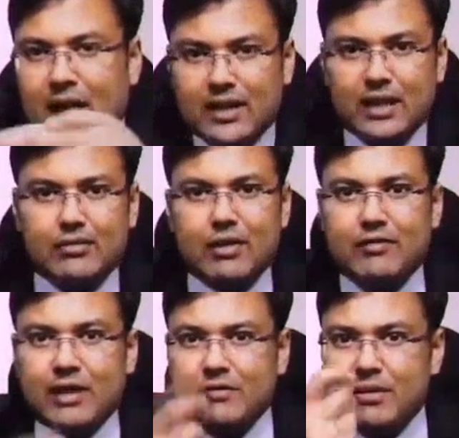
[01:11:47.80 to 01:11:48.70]
That's why
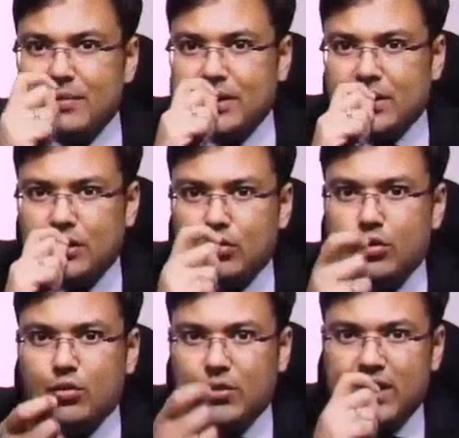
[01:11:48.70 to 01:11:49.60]
whenever patient is going
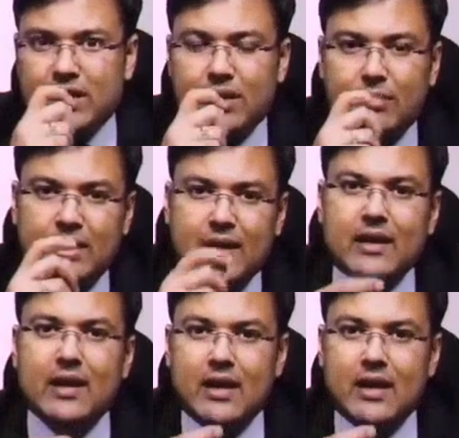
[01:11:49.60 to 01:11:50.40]
to eat something,